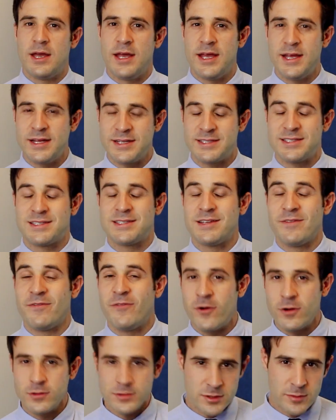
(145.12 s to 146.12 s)
it's
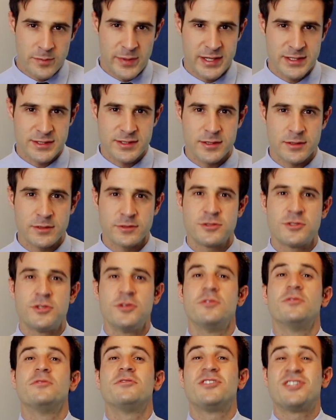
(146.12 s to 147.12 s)
fundamental
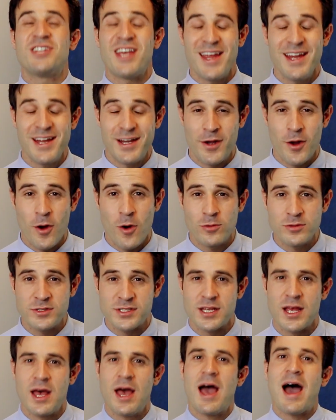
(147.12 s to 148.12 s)
to take
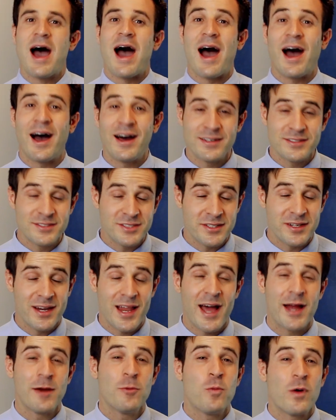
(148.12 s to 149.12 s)
notes,
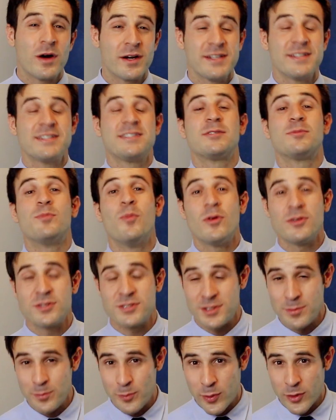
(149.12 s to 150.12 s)
underline what is
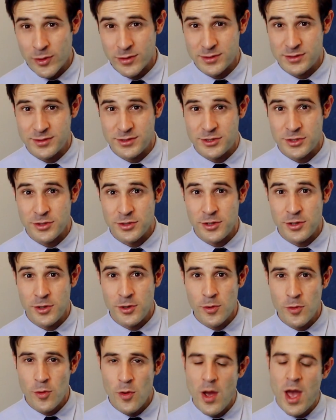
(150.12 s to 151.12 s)
most important to
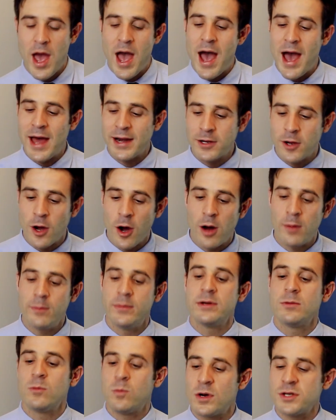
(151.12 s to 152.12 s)
you, and
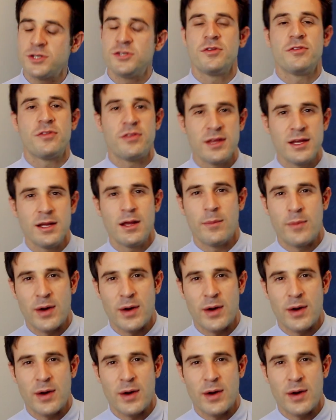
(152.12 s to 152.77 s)
comment what you think